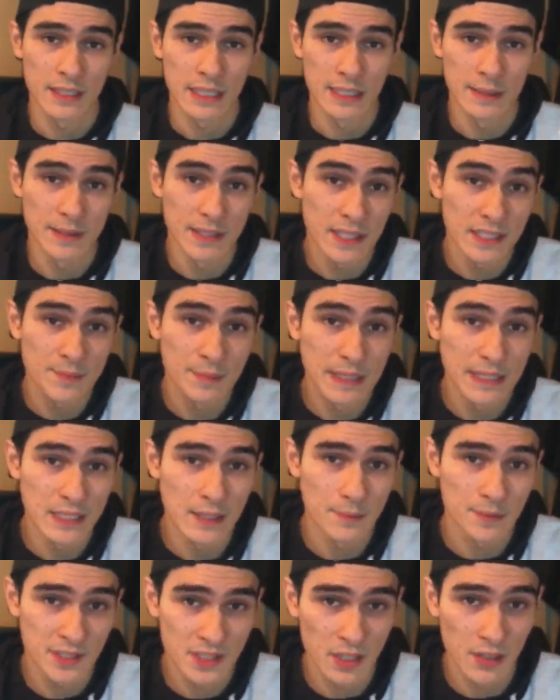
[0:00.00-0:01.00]
It does mean
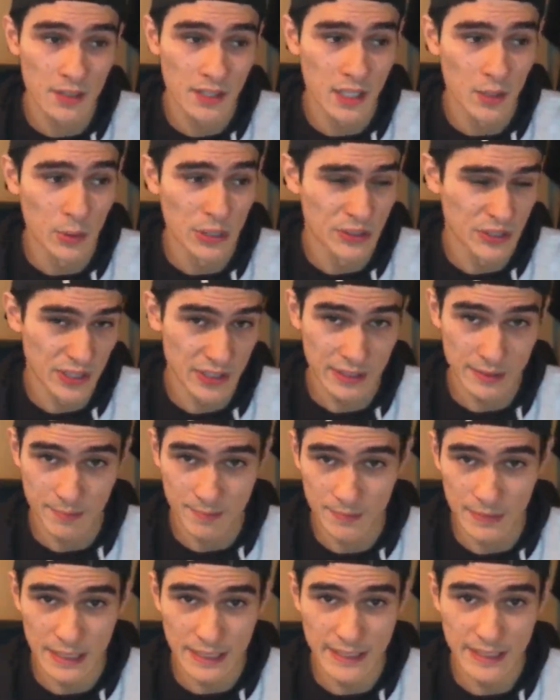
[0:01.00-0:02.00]
I'm solo, which is
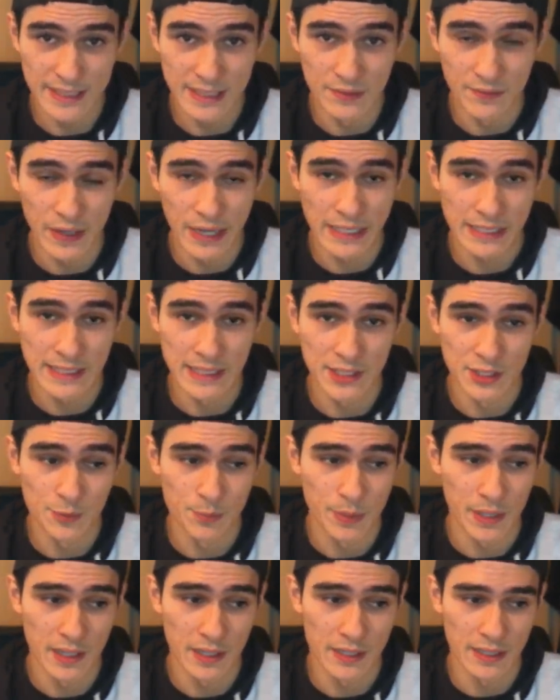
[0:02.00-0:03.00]
a disadvantage,
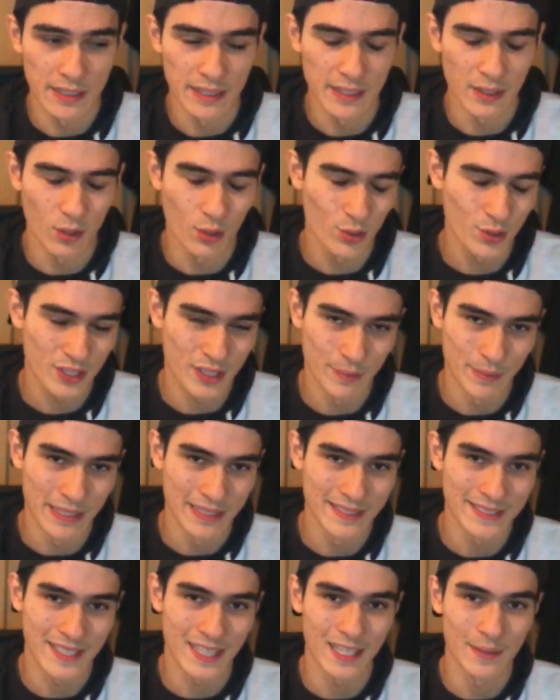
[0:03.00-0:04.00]
but it also
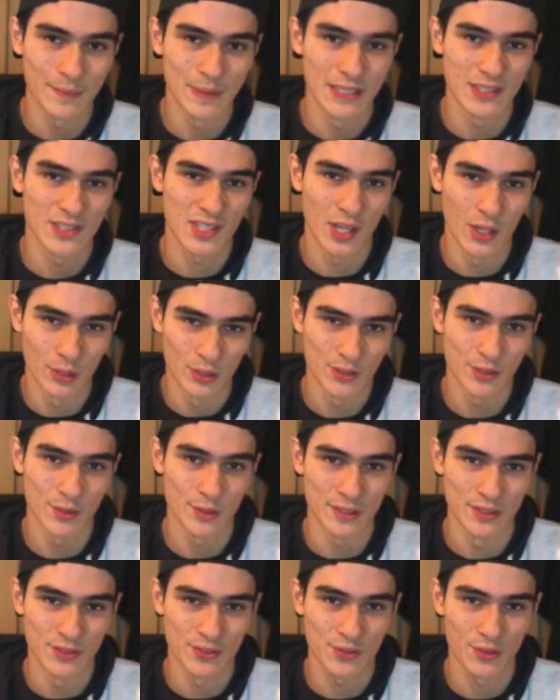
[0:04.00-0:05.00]
means I'm in total
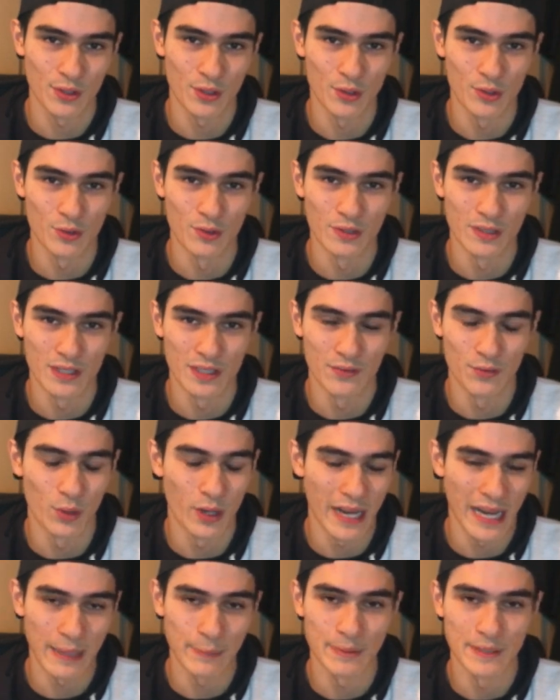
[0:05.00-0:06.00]
control of what
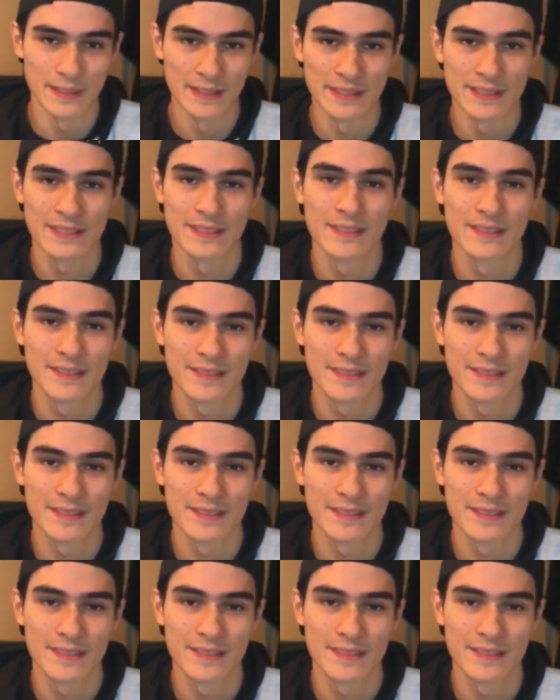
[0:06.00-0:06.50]
happens.